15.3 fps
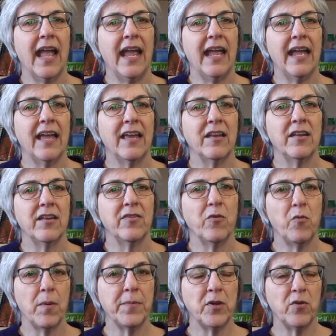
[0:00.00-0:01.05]
and
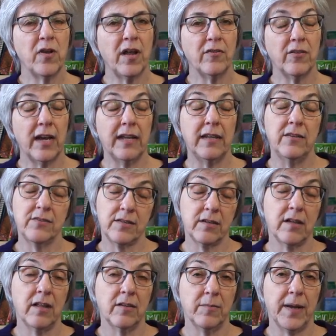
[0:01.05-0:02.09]
the woman who colored
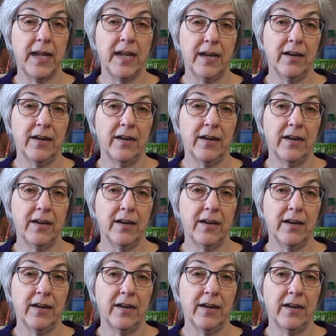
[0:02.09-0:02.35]
my